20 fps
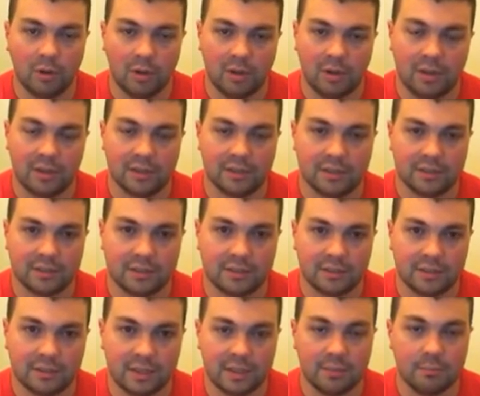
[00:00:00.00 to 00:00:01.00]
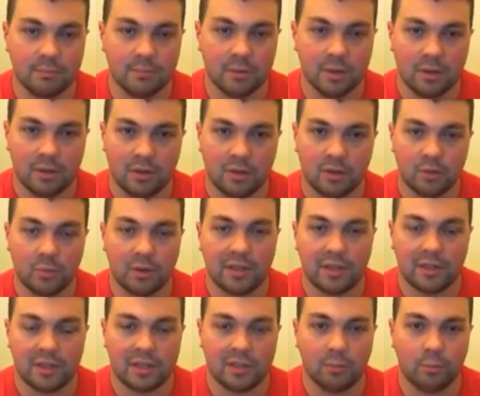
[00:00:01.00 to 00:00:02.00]
his team the way
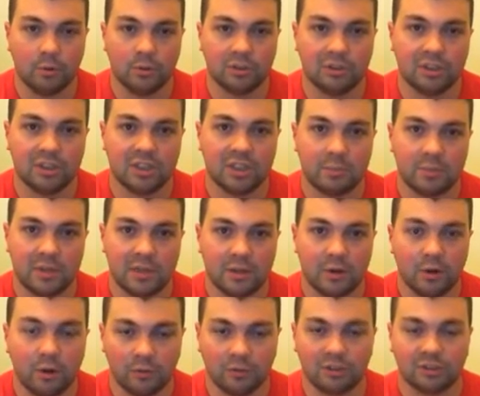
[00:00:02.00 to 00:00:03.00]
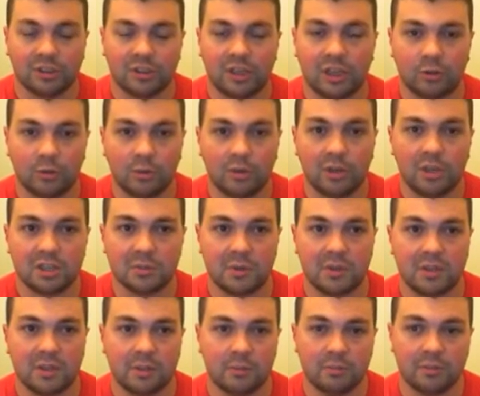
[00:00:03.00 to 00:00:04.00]
that he wants it to be. Obviously, I don't
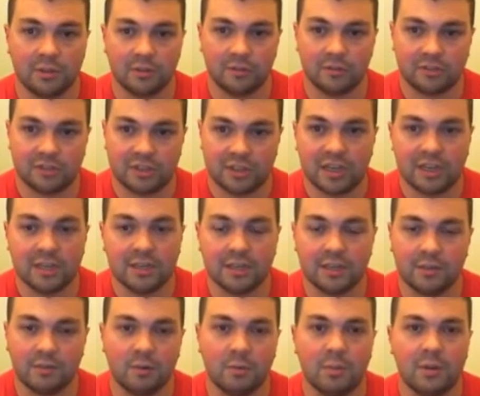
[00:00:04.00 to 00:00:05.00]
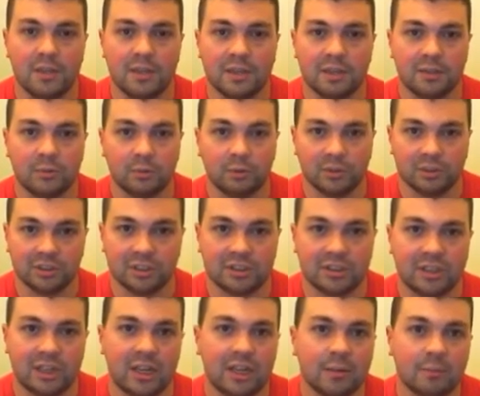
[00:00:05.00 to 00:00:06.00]
expect him to have signed everybody he wants to
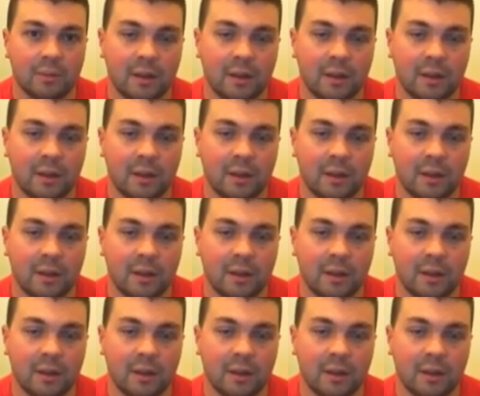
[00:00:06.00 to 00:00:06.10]
sign by